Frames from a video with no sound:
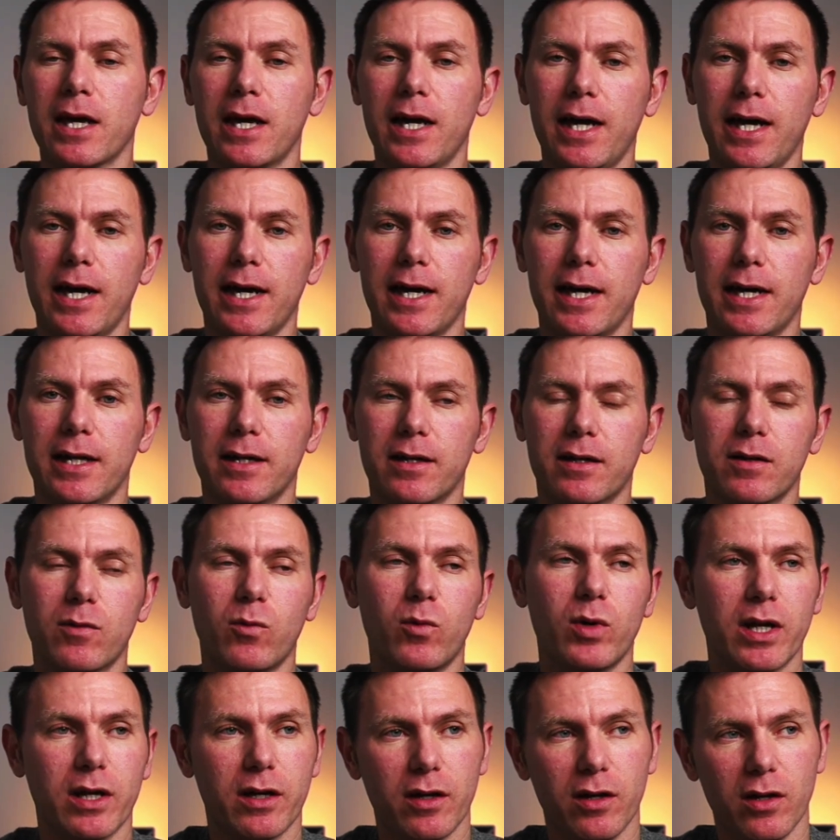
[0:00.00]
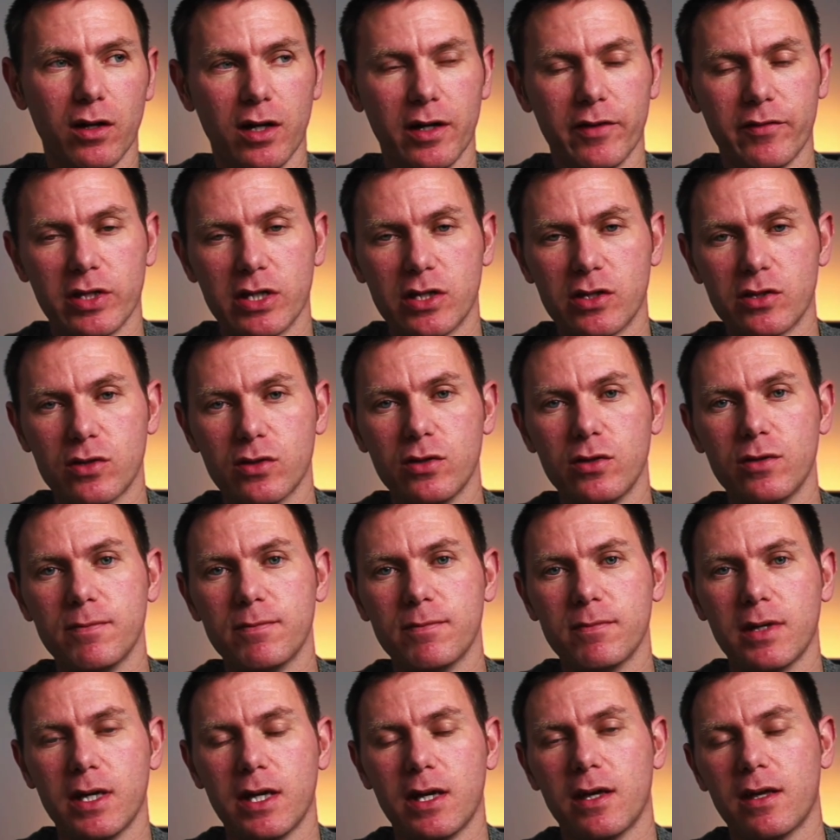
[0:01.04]
And when I go live in
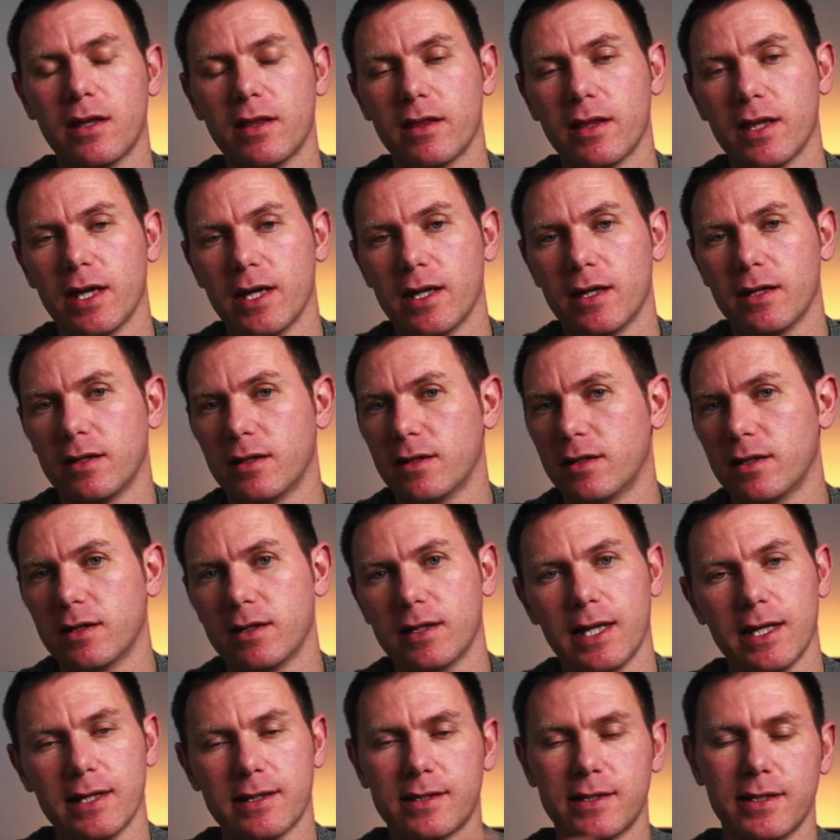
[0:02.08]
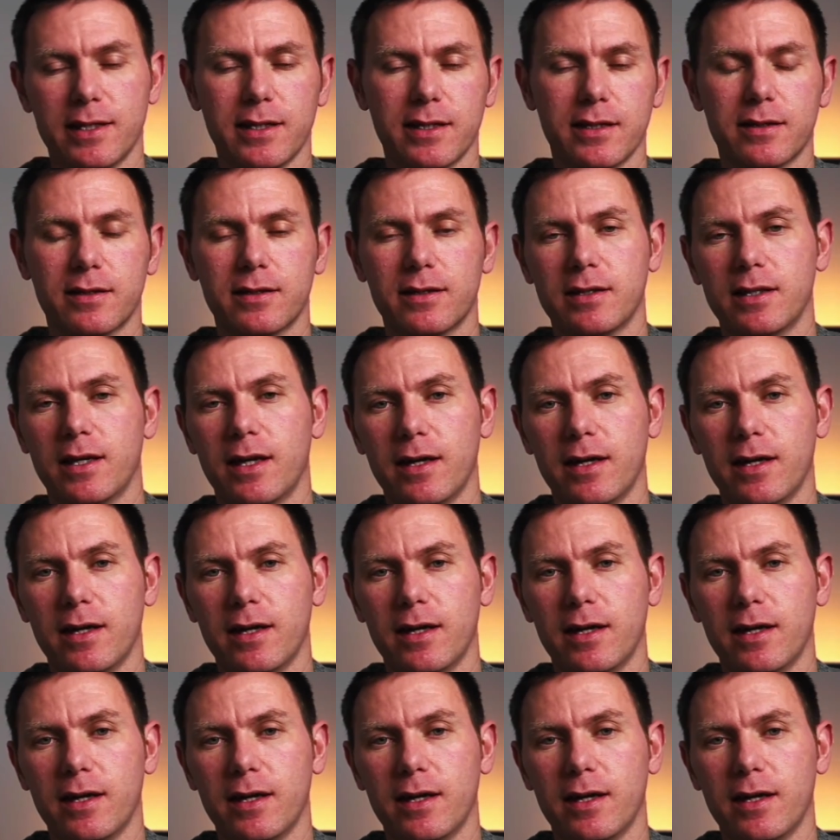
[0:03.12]
Zoom, then that's it.